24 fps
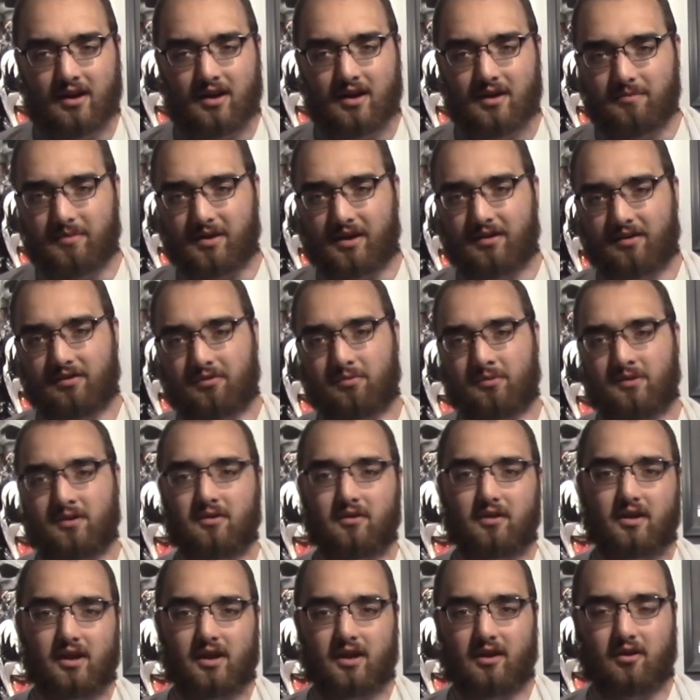Because when you're
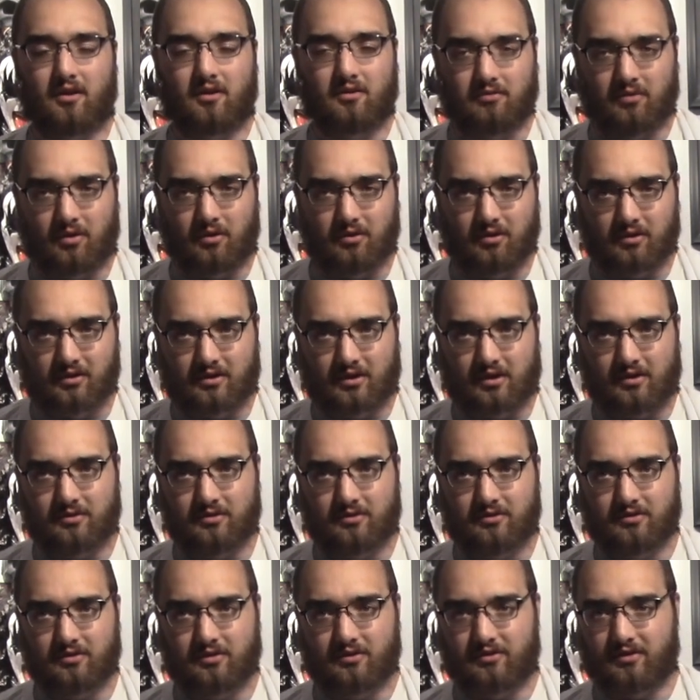getting on roller
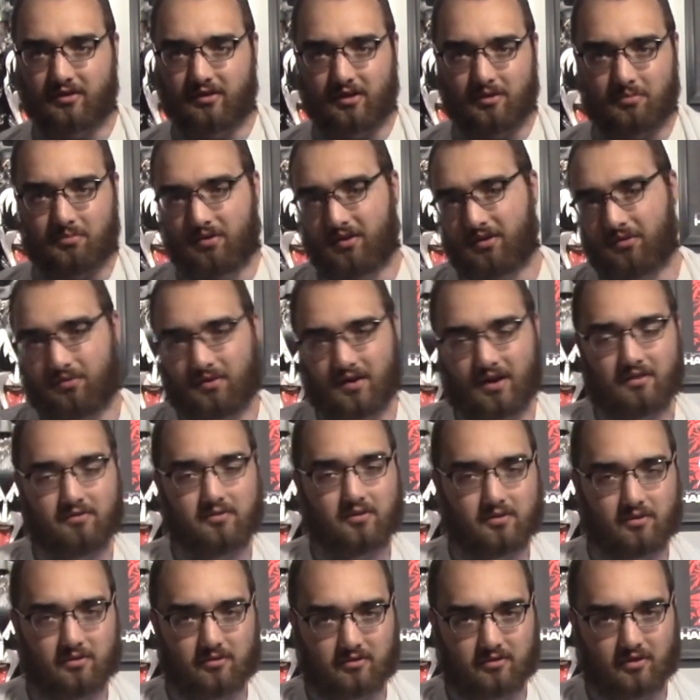coasters and you put whatever
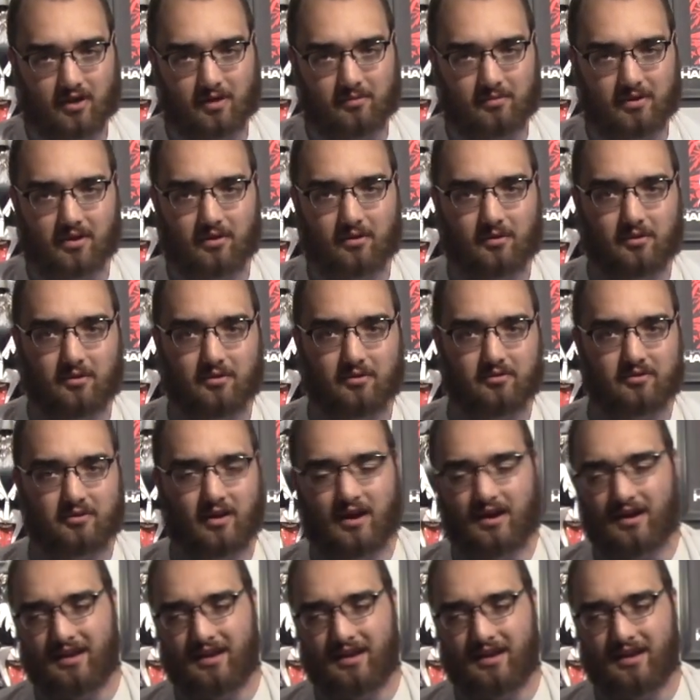in those cubby holes,